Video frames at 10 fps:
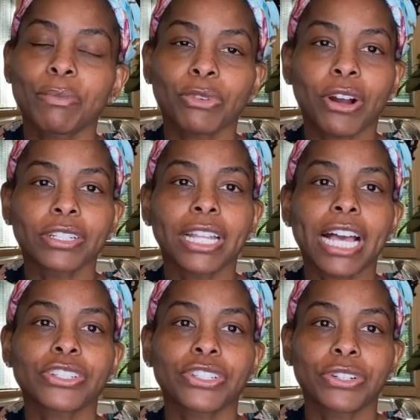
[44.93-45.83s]
abroad
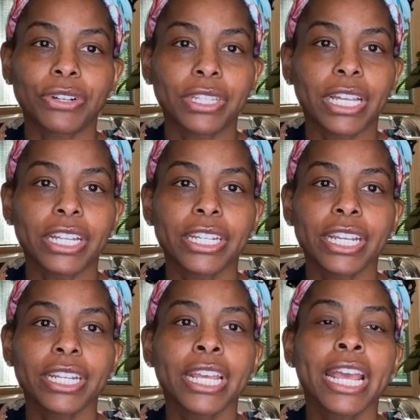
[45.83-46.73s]
last year in
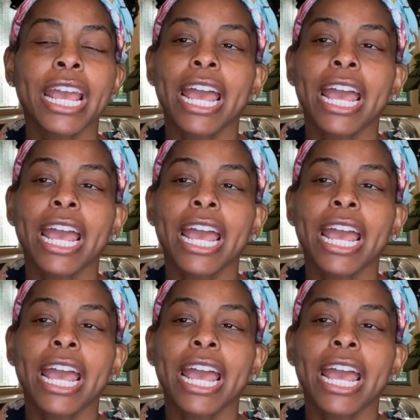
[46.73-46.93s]
London,